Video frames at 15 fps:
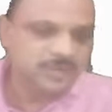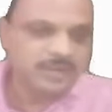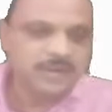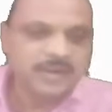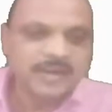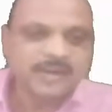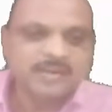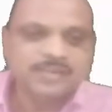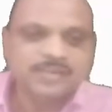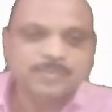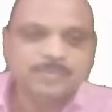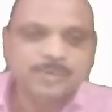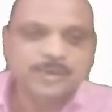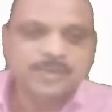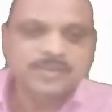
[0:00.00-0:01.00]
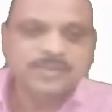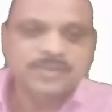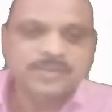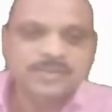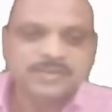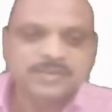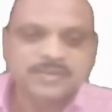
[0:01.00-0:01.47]
X
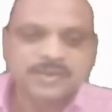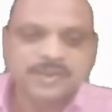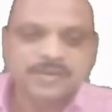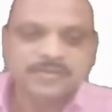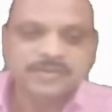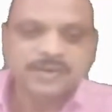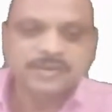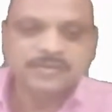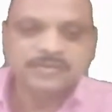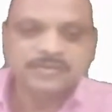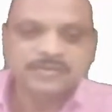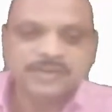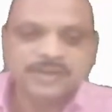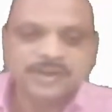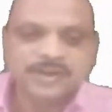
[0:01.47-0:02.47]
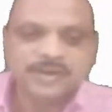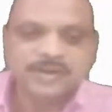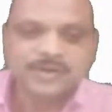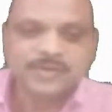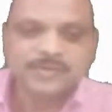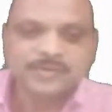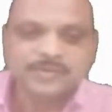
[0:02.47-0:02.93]
plus 7
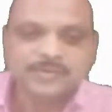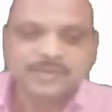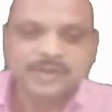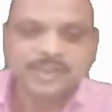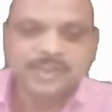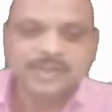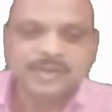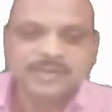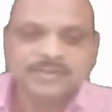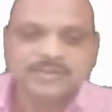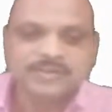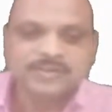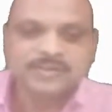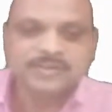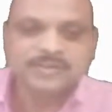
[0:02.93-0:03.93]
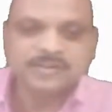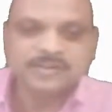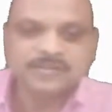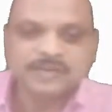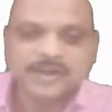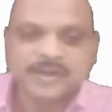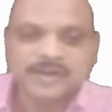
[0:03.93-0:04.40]
into dx
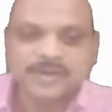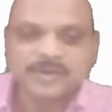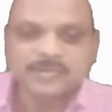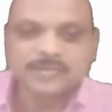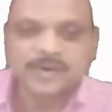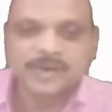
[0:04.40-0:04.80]
divided